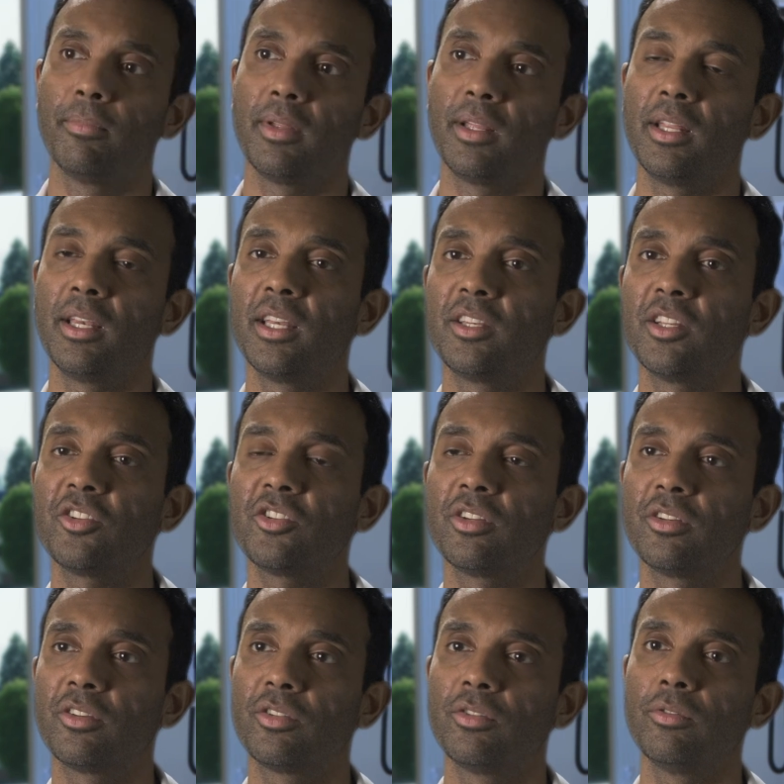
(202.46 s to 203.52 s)
In
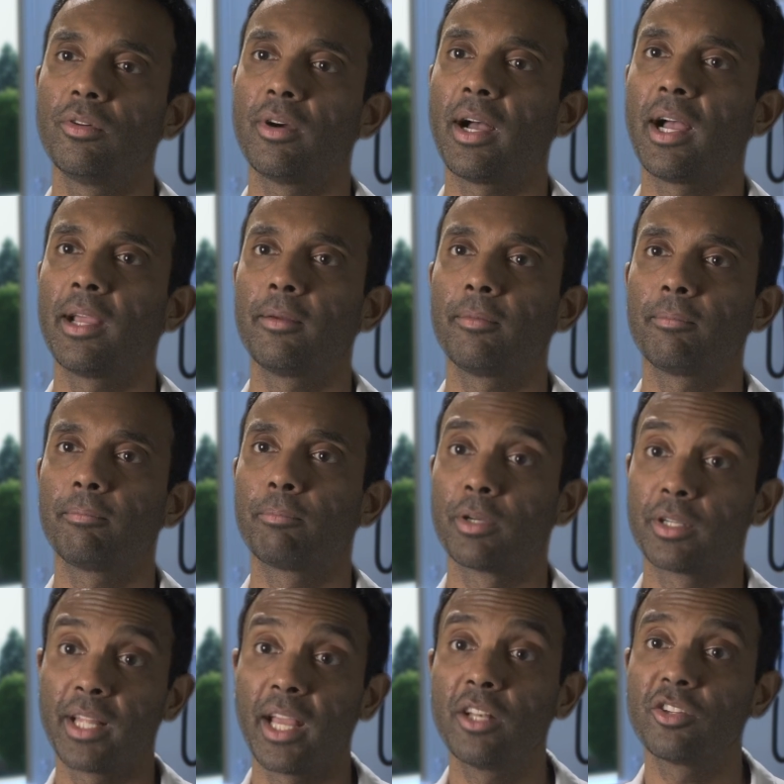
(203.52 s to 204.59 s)
addition to
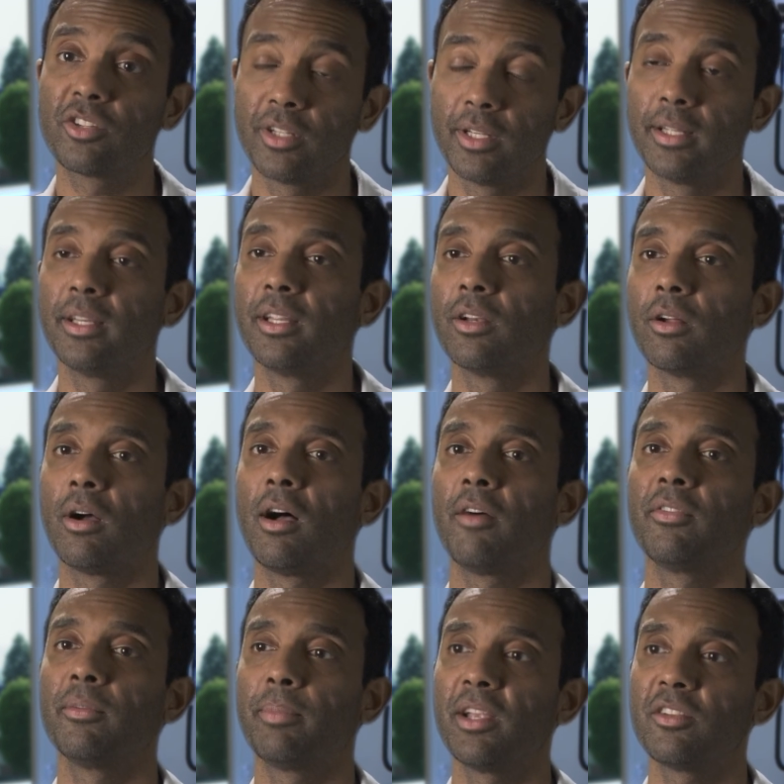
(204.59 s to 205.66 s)
hypertension,
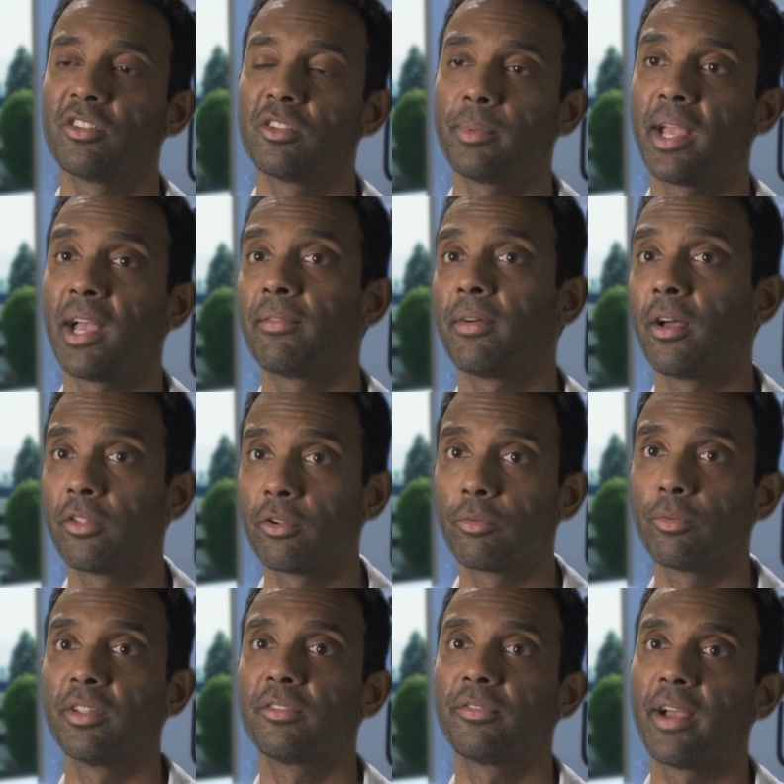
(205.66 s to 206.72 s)
often patients may have other
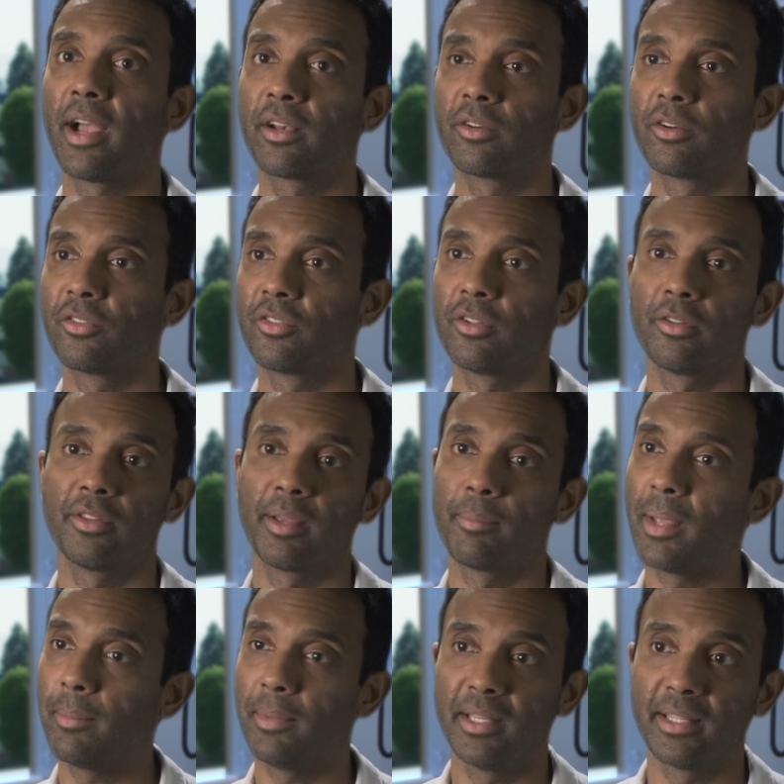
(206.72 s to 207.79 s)
risk factors. They
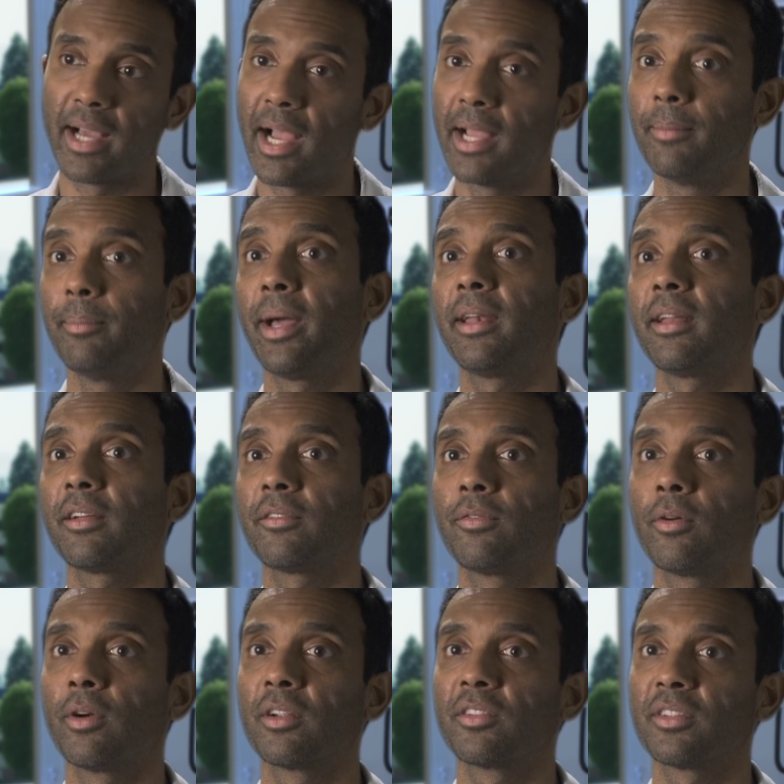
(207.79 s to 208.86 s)
may be diabetic,
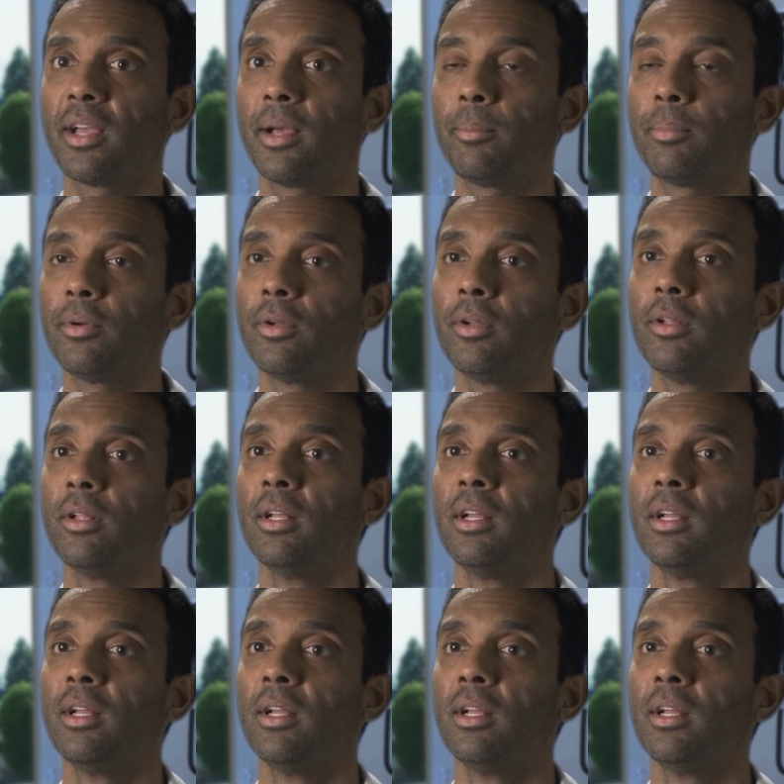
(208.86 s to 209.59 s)
for example.